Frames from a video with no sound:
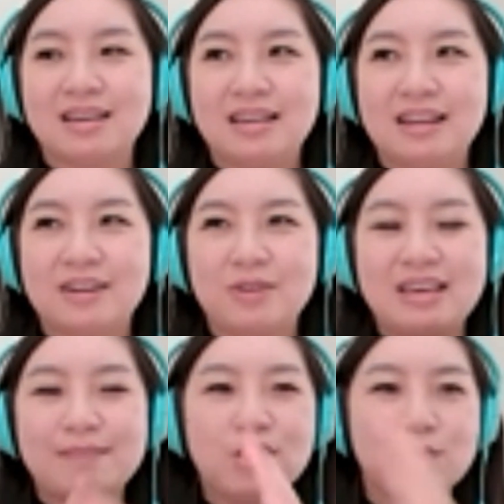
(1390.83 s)
you know
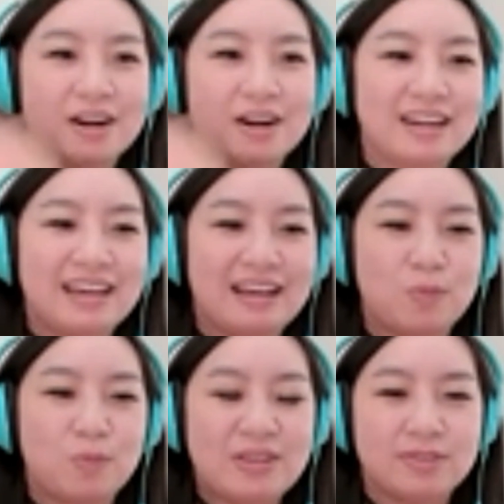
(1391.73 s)
email marketing
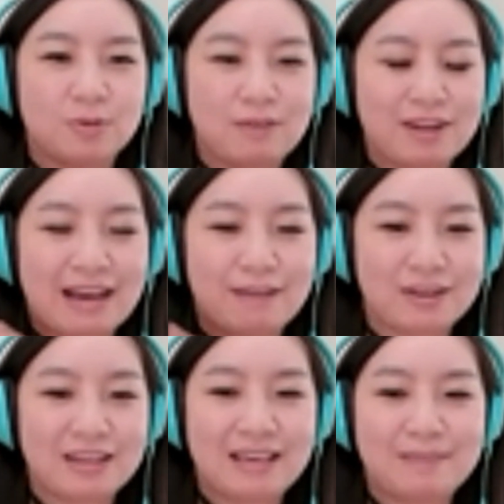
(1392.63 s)
when you don't even have
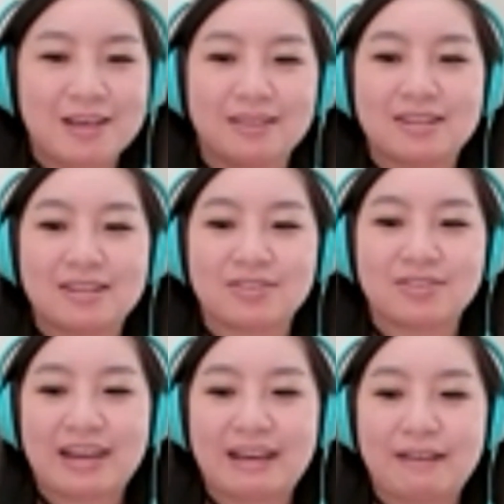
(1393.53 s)
an email list
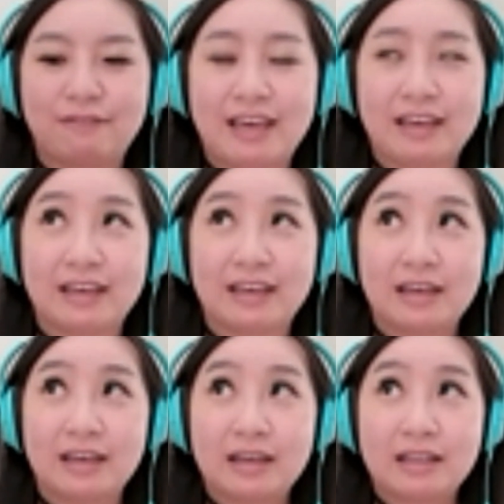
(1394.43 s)
right i think
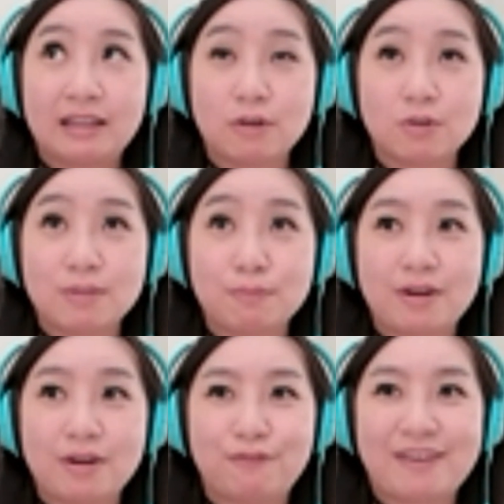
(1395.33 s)
the most
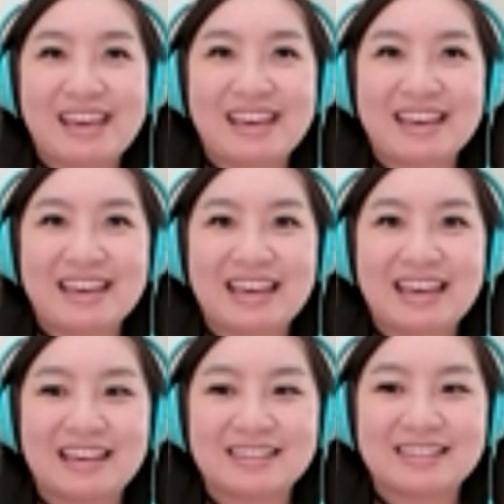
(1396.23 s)
important thing
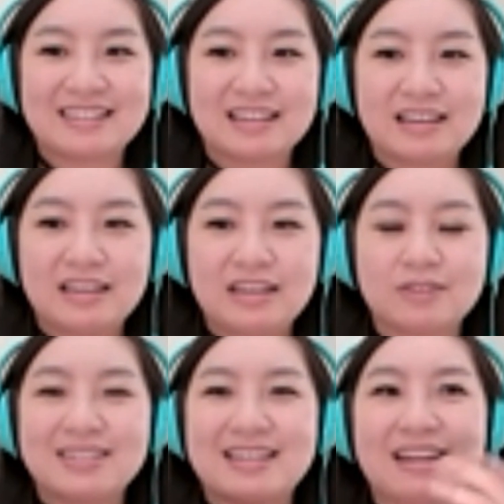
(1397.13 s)
is you know
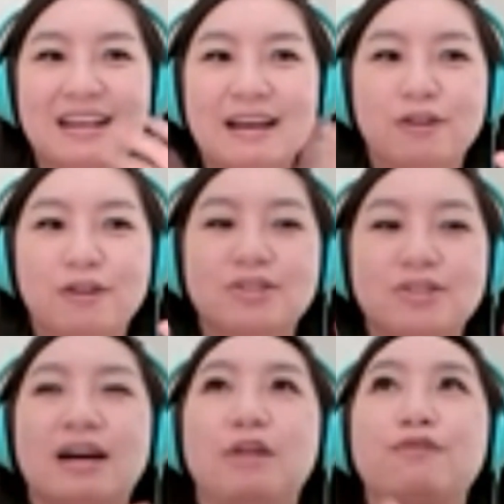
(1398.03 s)
standing up for
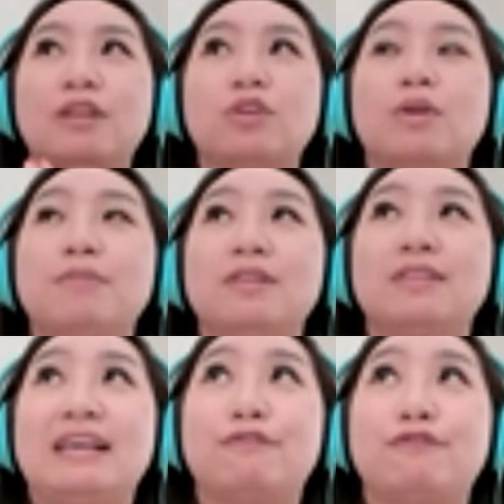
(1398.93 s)
yourself and your
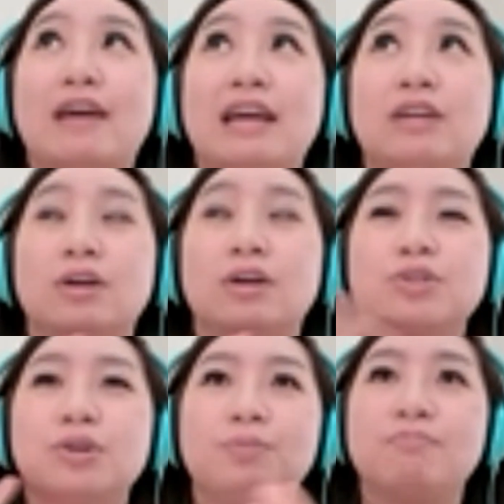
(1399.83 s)
belief and
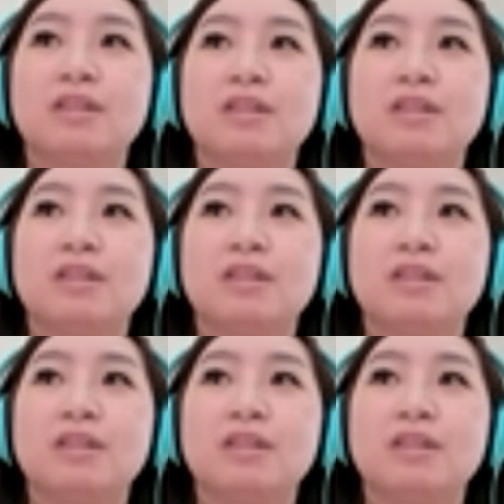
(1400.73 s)
also